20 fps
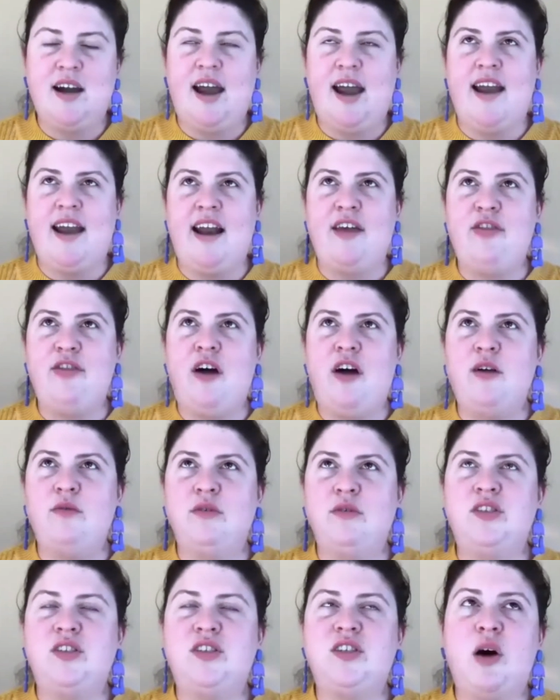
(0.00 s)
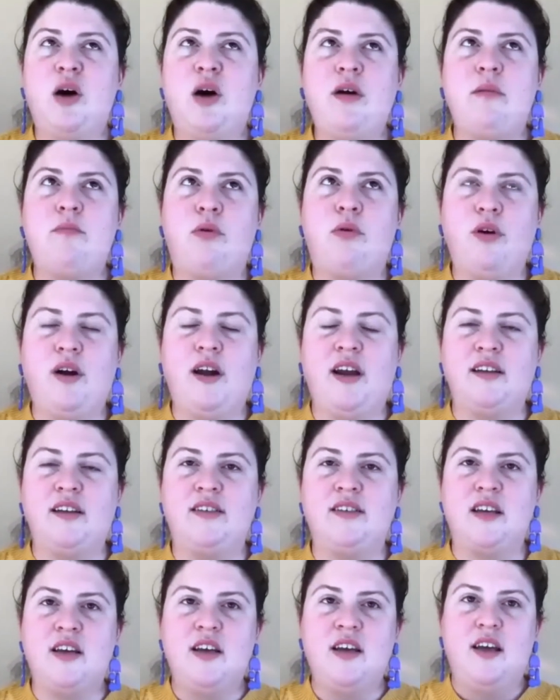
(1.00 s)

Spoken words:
And I thought it was so important,